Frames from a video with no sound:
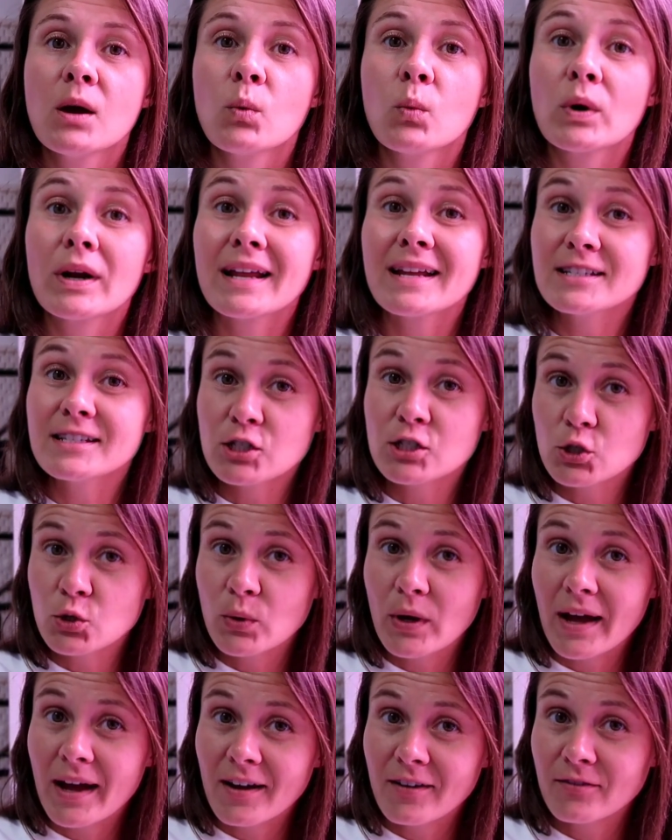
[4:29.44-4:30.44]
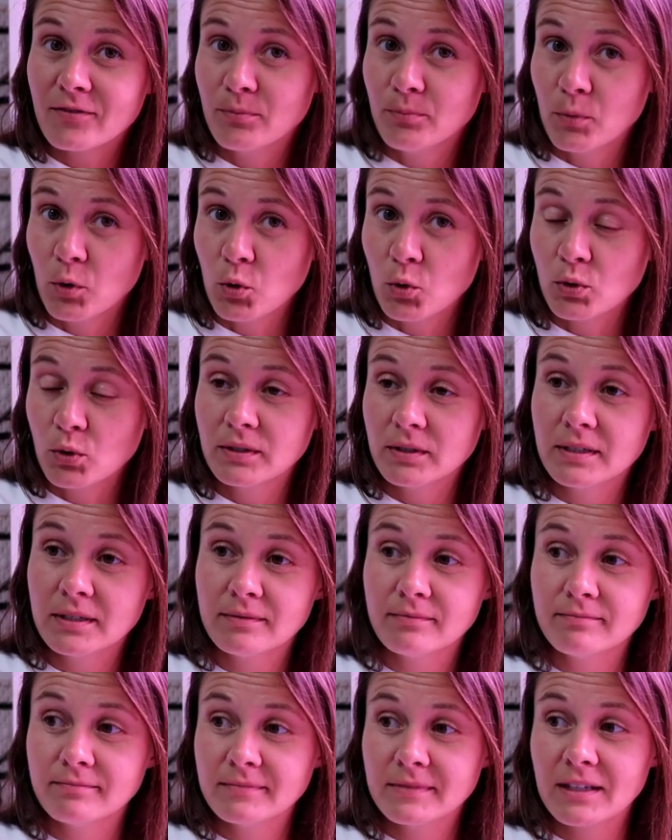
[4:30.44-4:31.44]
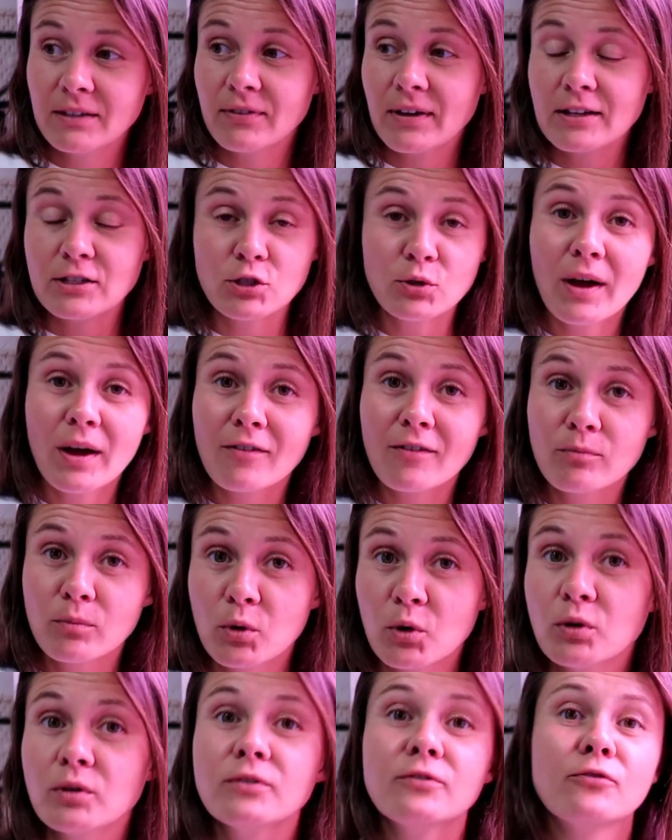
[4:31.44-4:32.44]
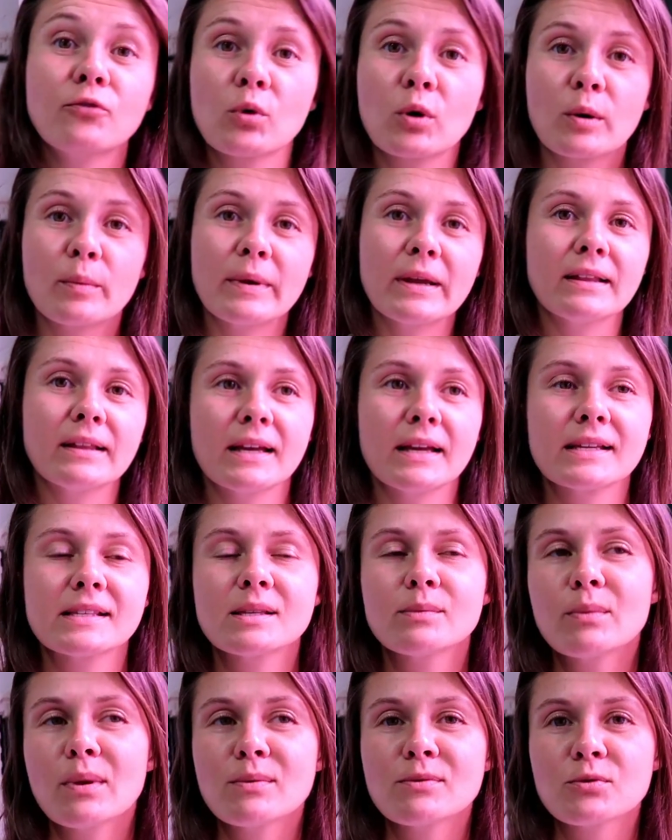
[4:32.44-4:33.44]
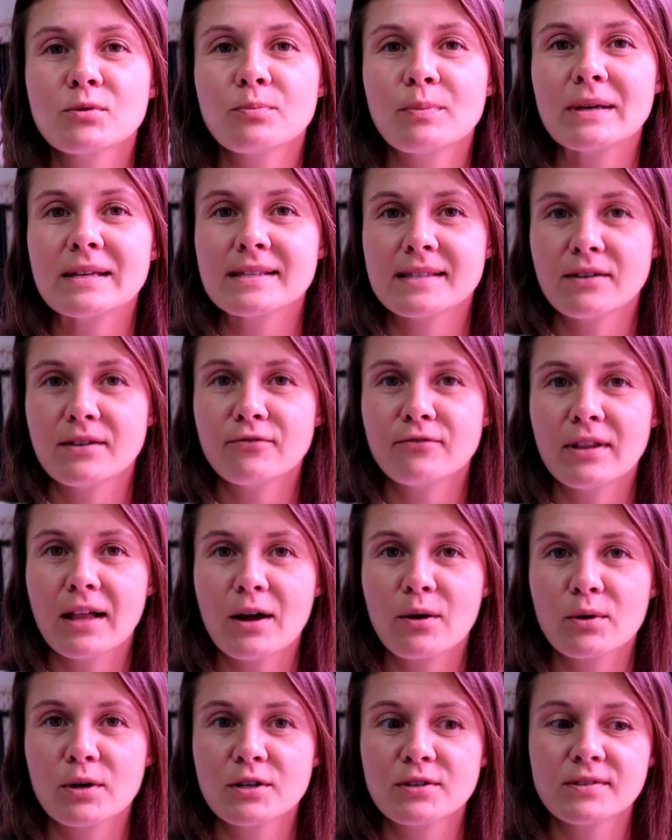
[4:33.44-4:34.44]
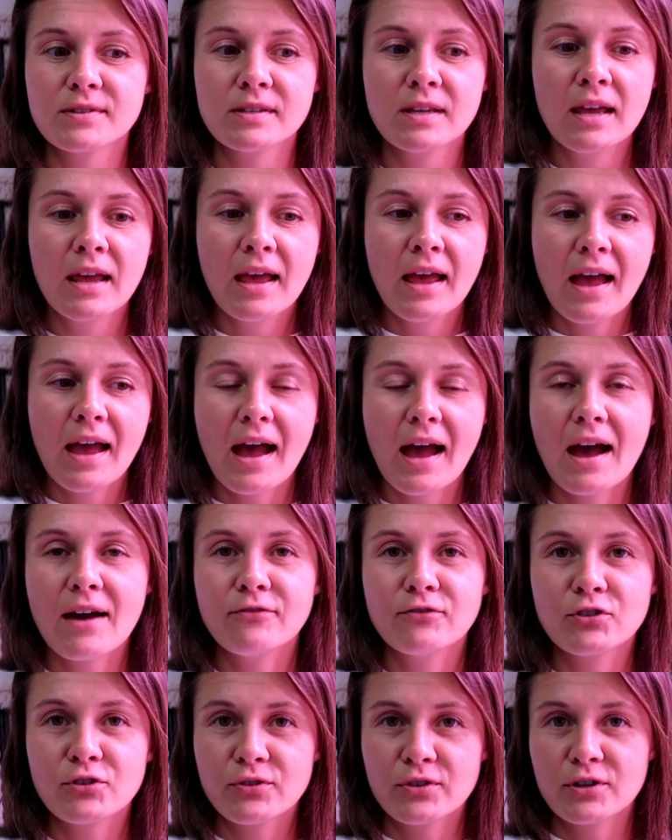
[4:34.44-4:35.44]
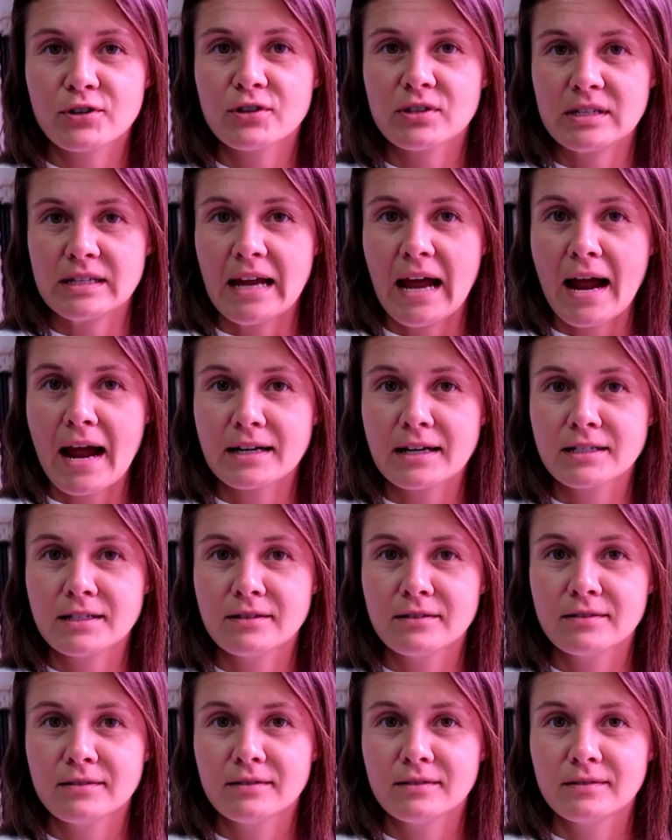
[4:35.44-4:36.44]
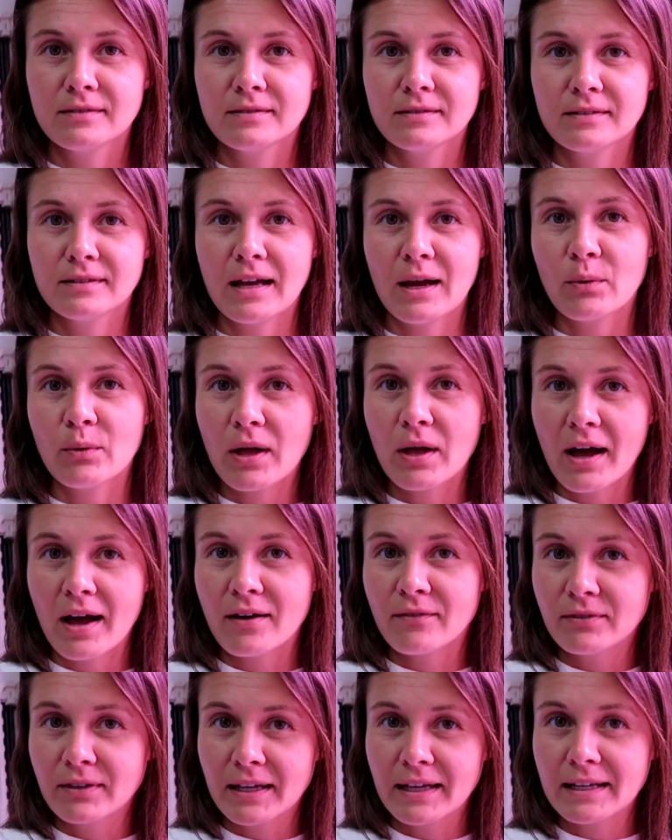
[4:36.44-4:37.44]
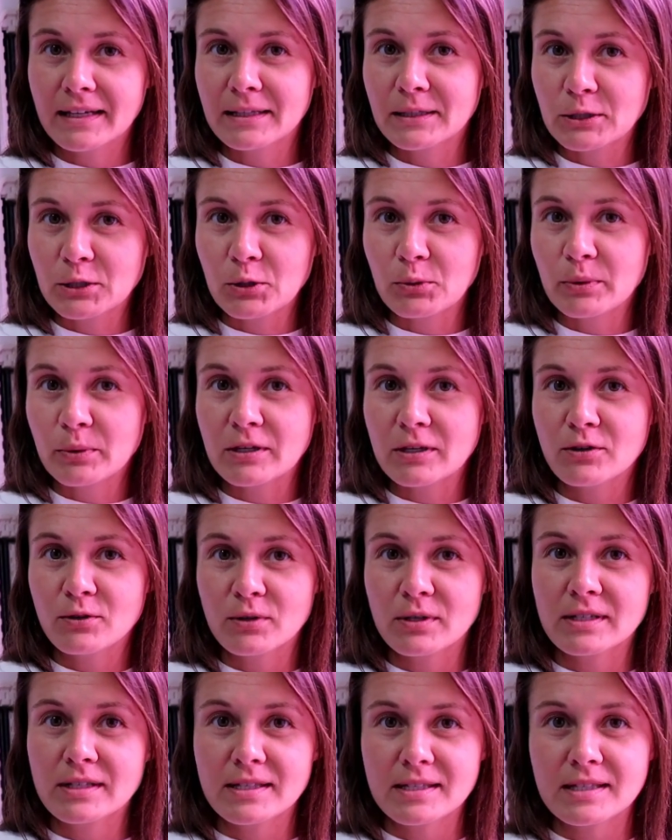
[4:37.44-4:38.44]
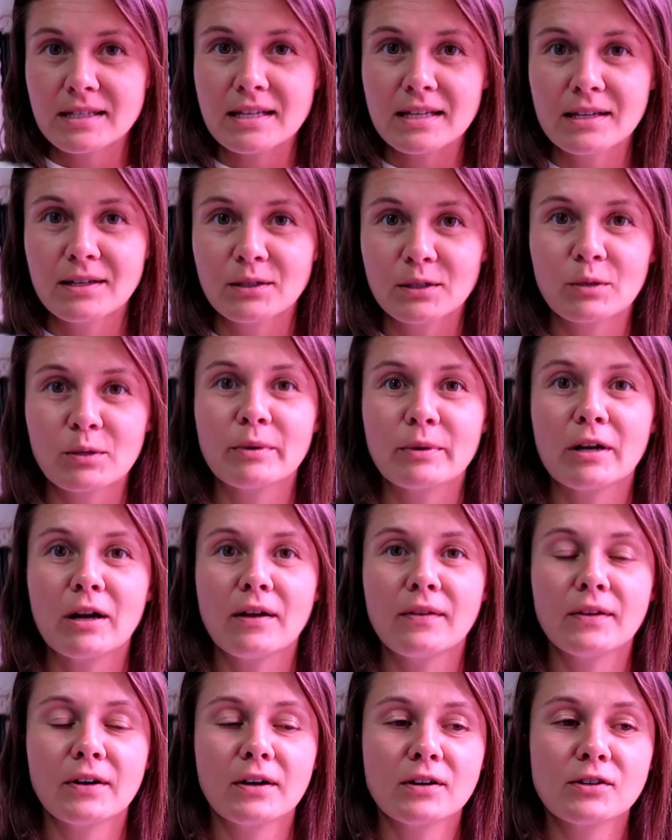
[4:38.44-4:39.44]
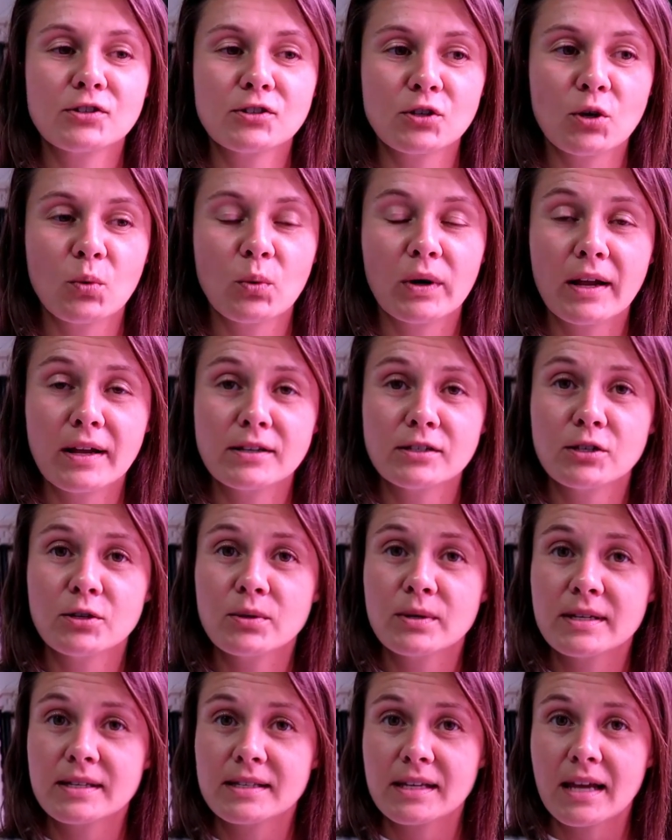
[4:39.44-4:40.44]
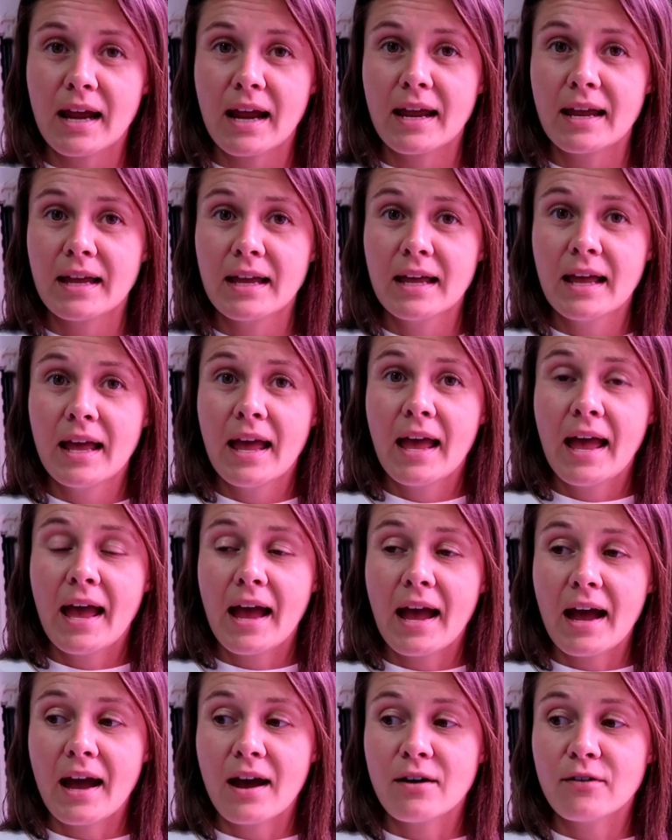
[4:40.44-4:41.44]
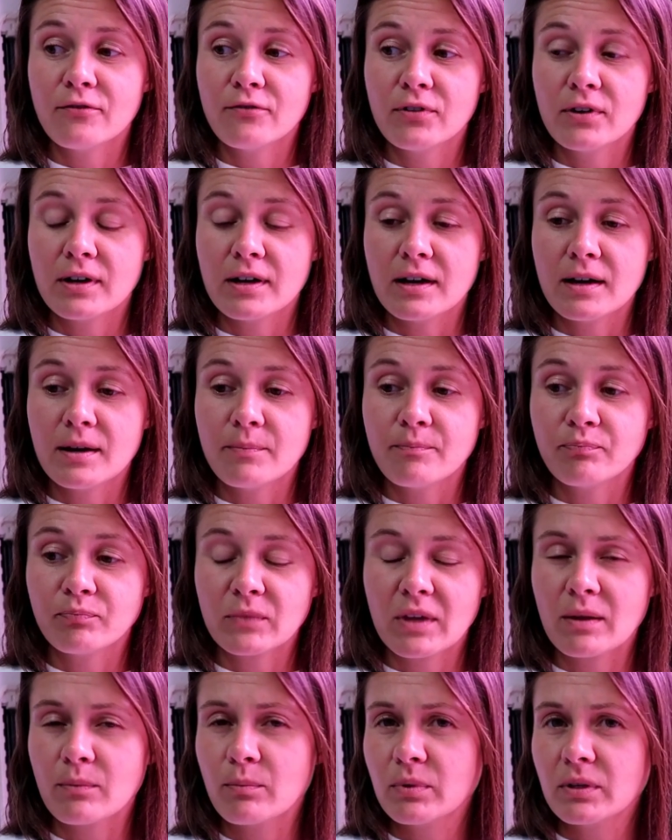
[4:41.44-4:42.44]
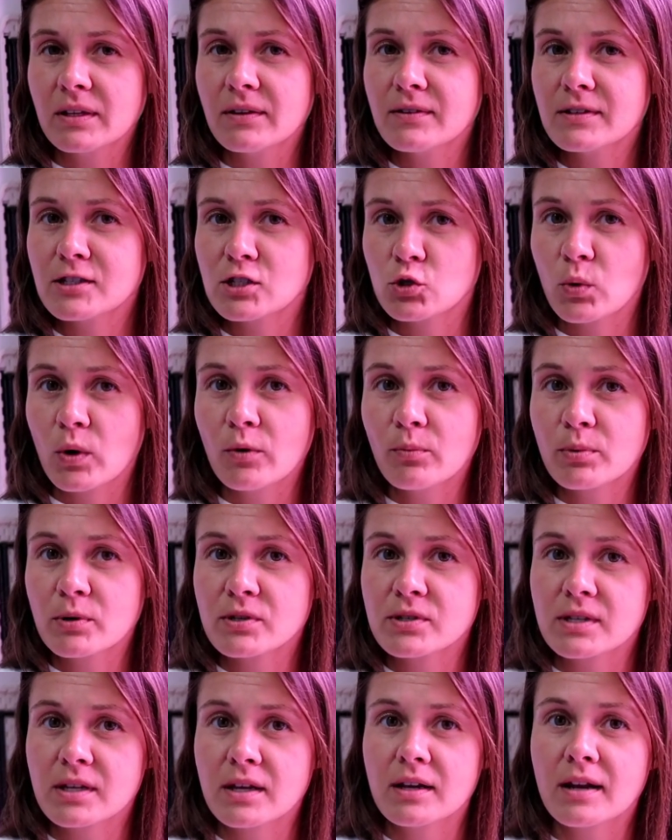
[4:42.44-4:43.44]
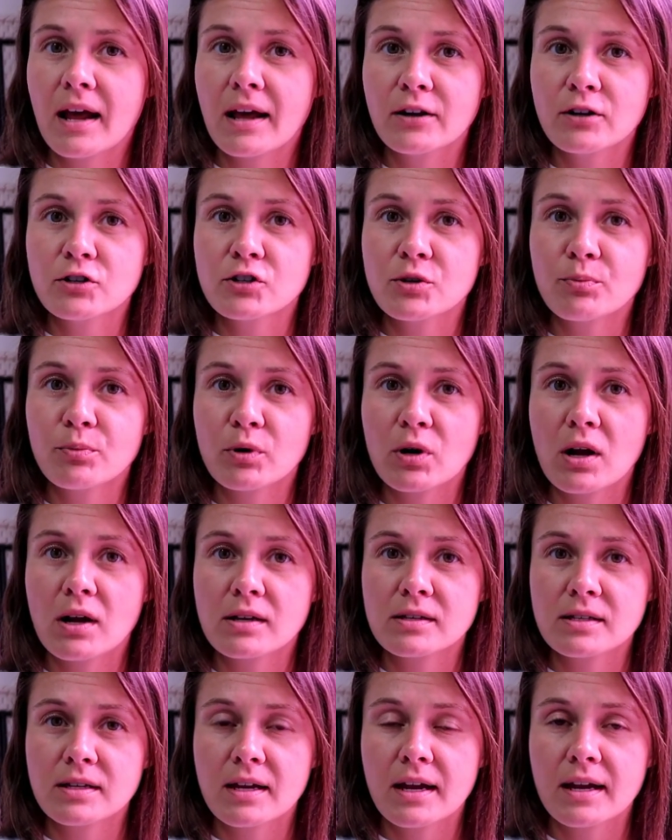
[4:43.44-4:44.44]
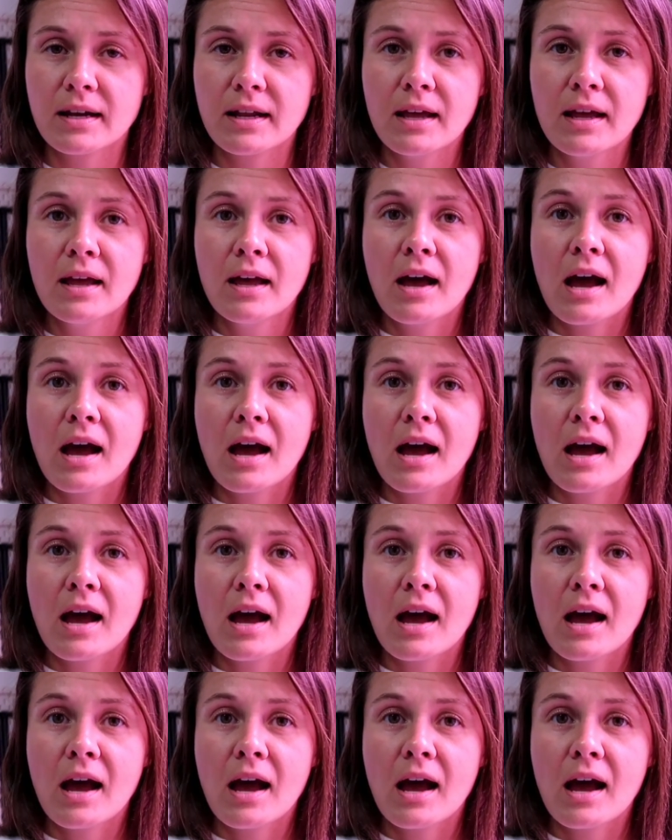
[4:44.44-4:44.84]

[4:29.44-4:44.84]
when I do have mold, if I do have mold forming, like sometimes with my sunflowers, after they're stacked, I will have like a little bit, you could see a little bit on there. So what I do is I have, I believe it's 12% hydrogen peroxide.